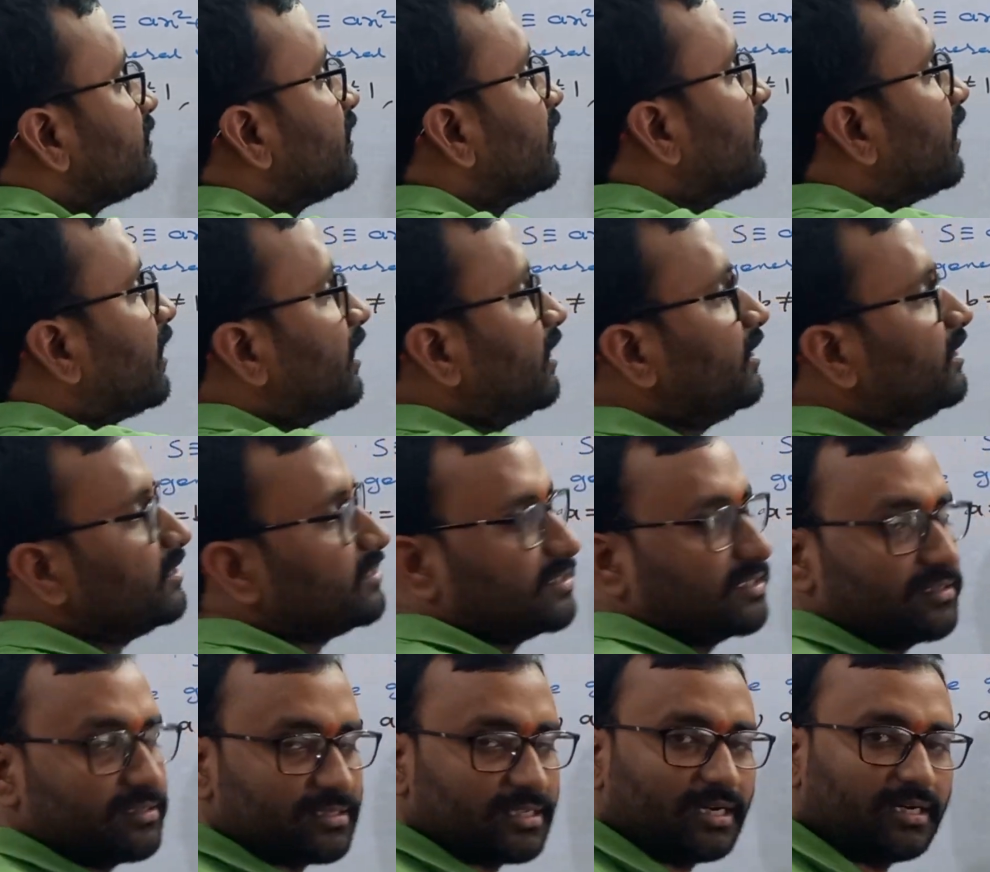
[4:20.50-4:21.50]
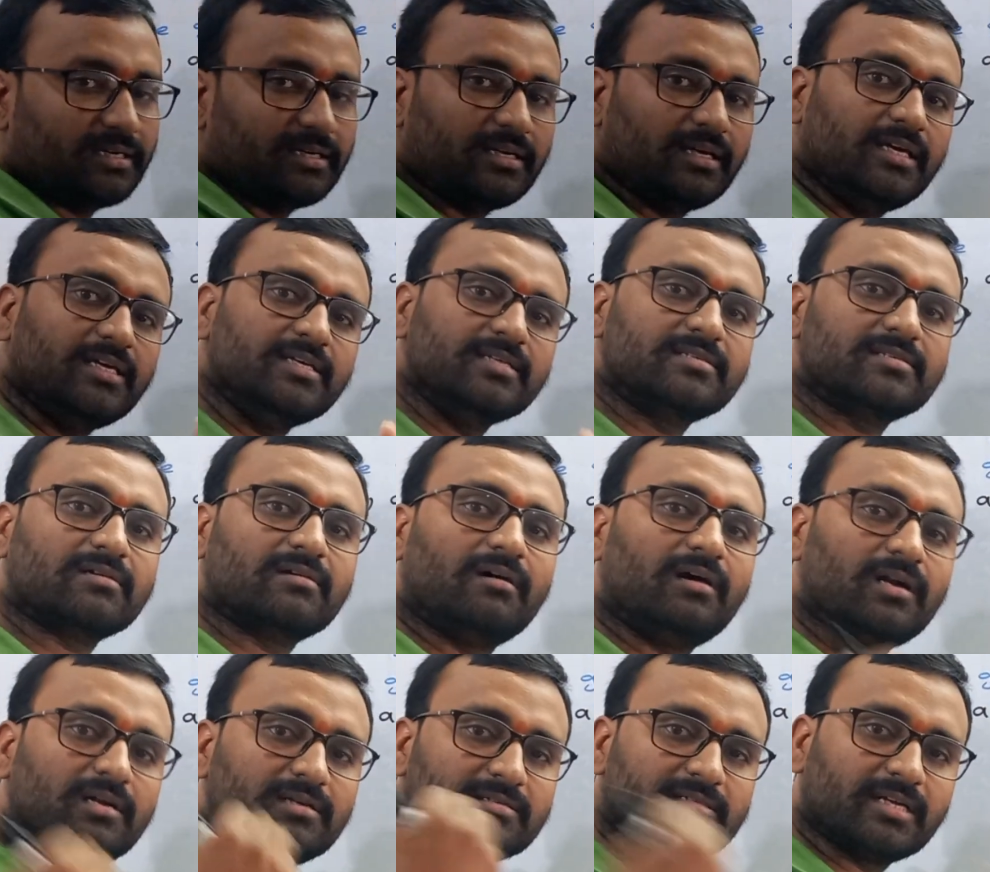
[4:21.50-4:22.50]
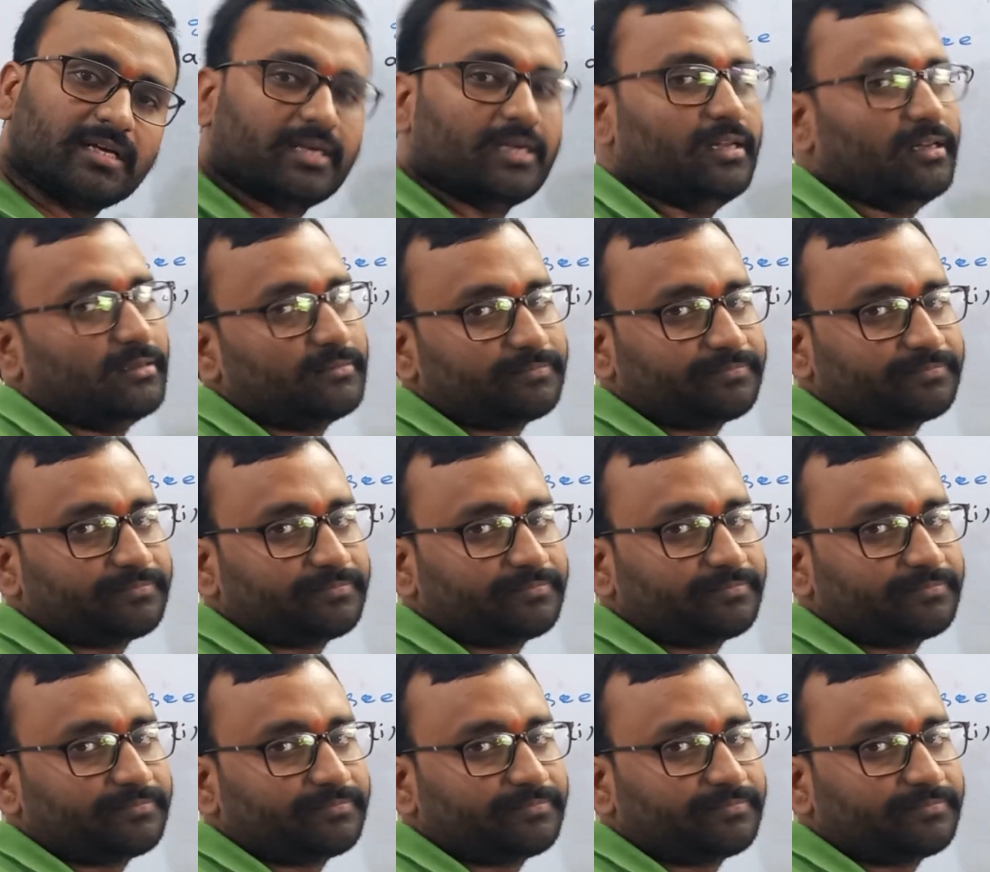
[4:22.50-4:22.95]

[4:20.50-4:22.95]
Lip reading: 3 conditions, that is called circle.